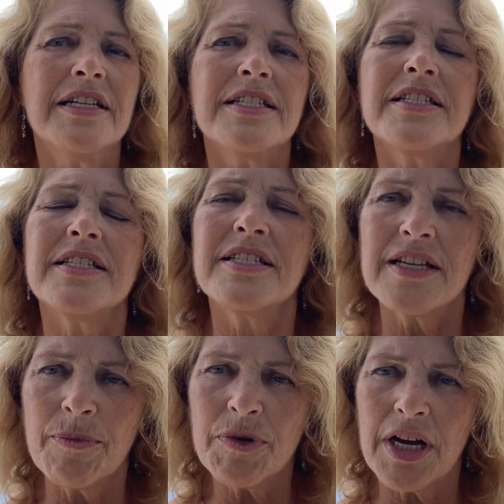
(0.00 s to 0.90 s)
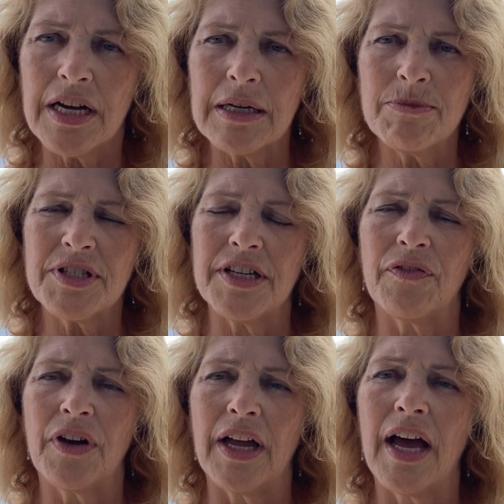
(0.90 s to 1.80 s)
Sometimes
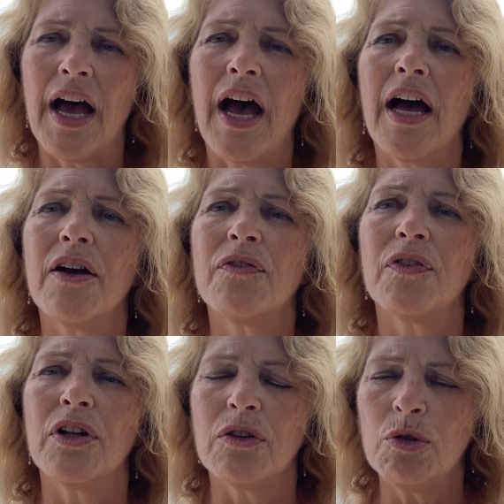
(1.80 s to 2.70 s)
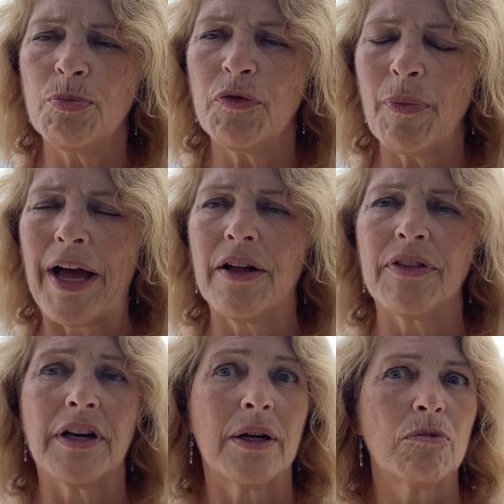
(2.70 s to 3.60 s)
if I have a loop of bowel
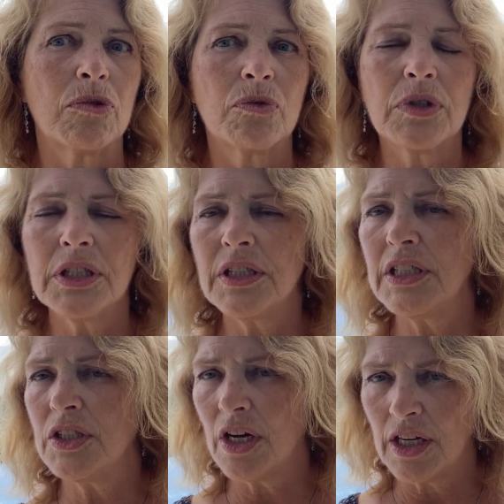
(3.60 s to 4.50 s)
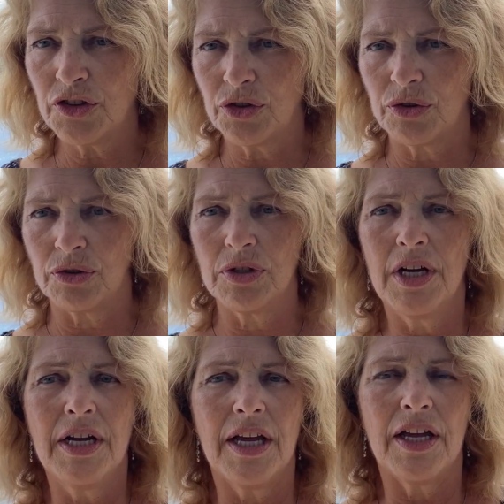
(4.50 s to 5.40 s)
that I'm really not sure
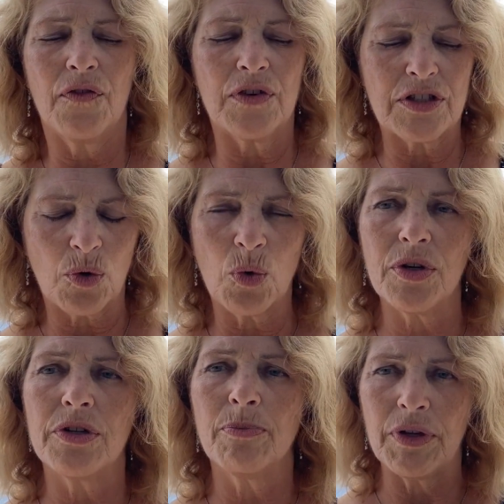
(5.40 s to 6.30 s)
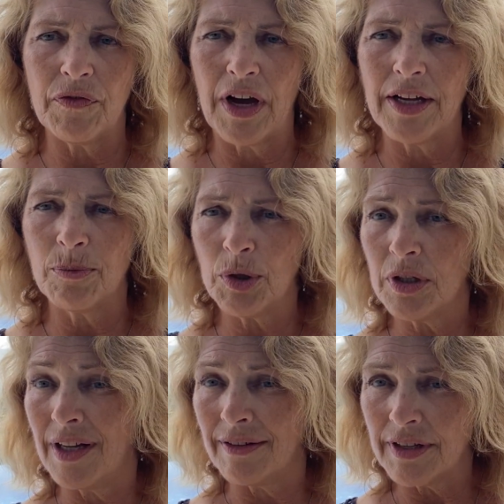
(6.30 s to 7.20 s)
if it's going to be
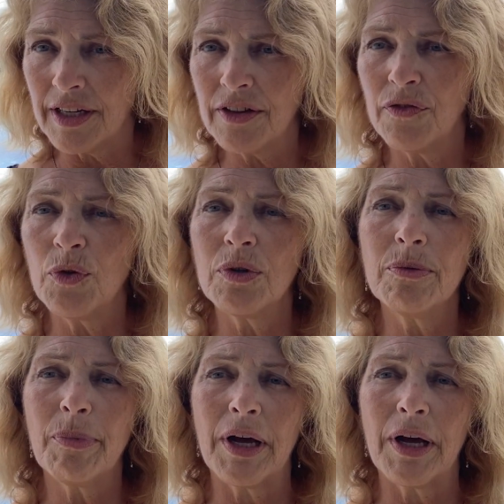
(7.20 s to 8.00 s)
viable, I'll take the foreign